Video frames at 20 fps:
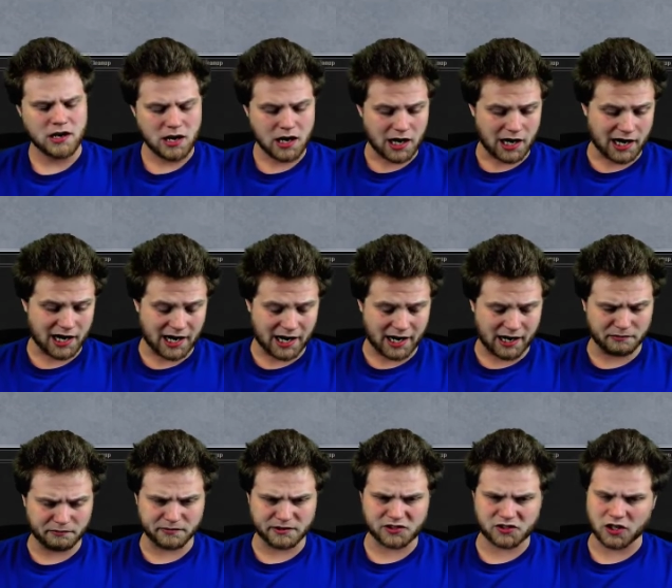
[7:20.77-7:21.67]

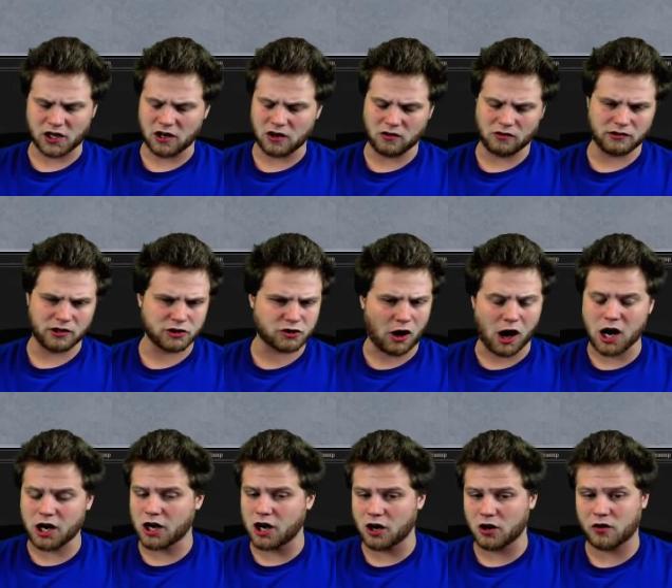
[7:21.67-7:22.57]
So
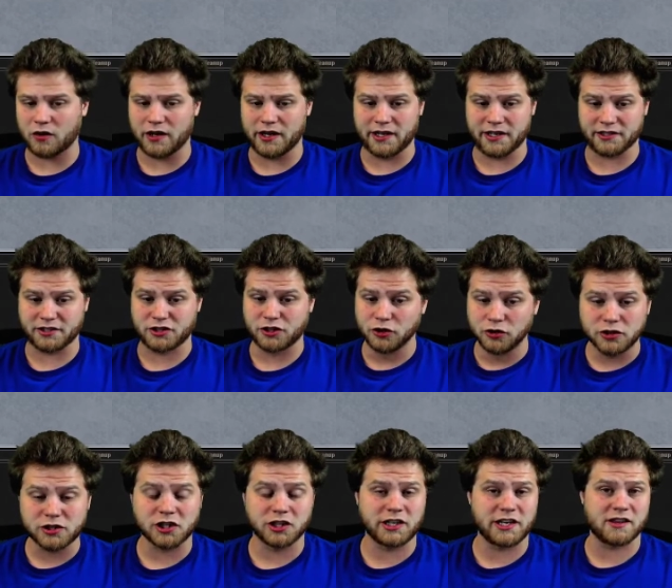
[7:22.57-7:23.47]
Drago is
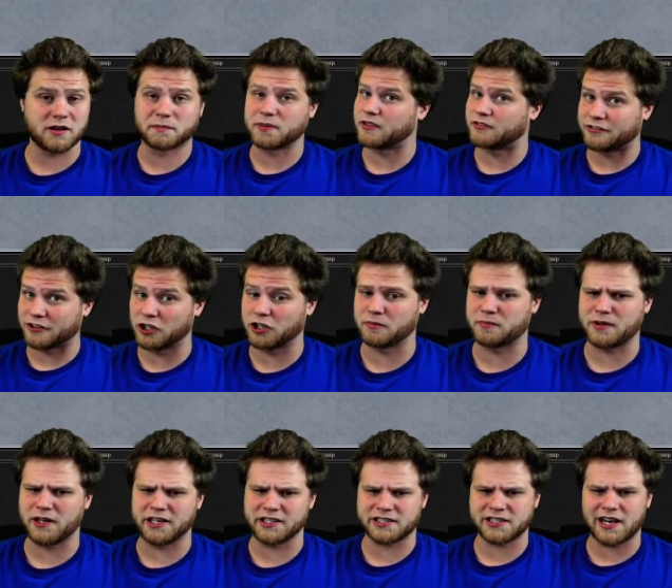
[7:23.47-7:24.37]
usually the preferred
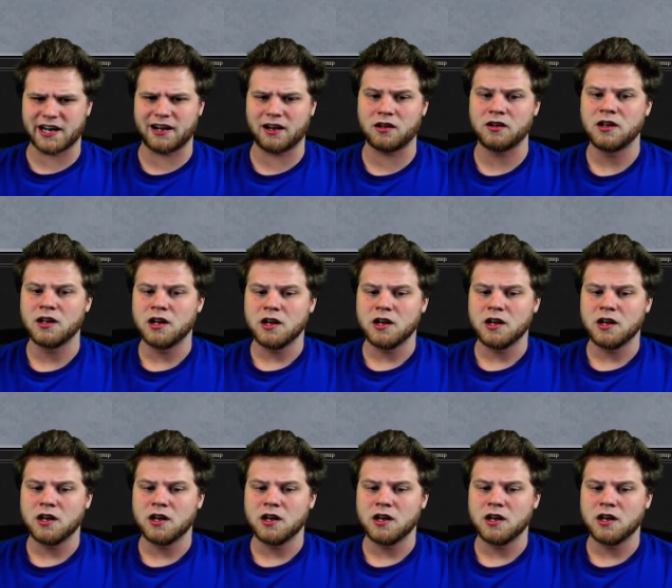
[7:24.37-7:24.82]
playstyle